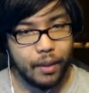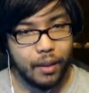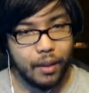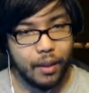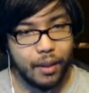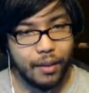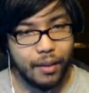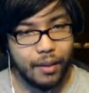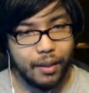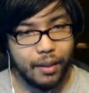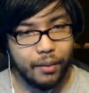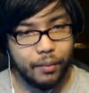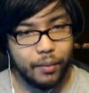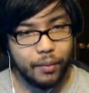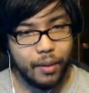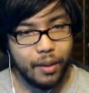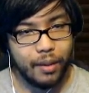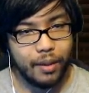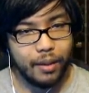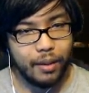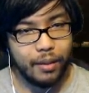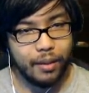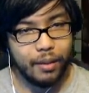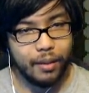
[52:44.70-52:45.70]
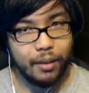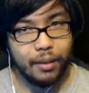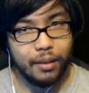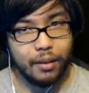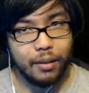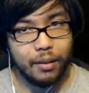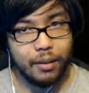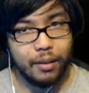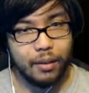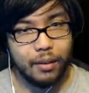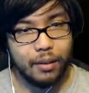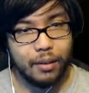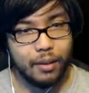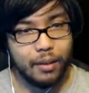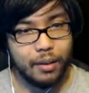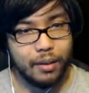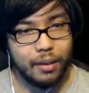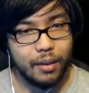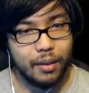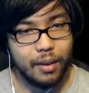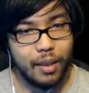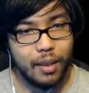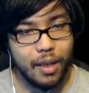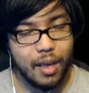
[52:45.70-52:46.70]
I think running
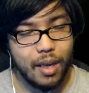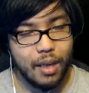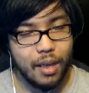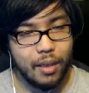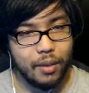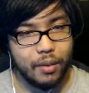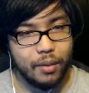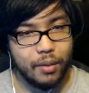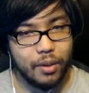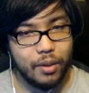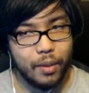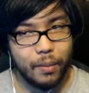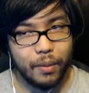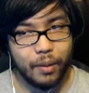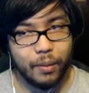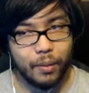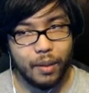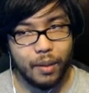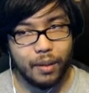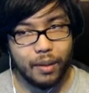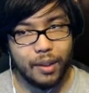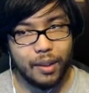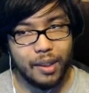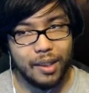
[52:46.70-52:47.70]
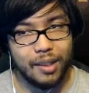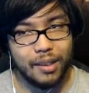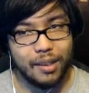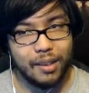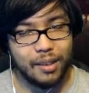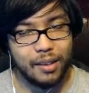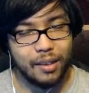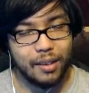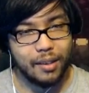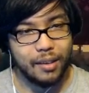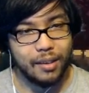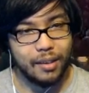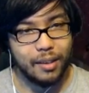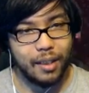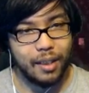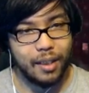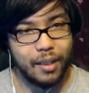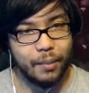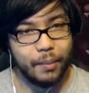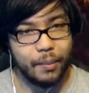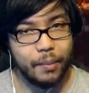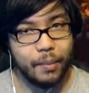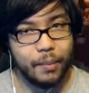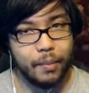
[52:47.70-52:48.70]
and jumping around like this is the
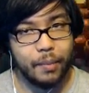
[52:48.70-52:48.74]
same.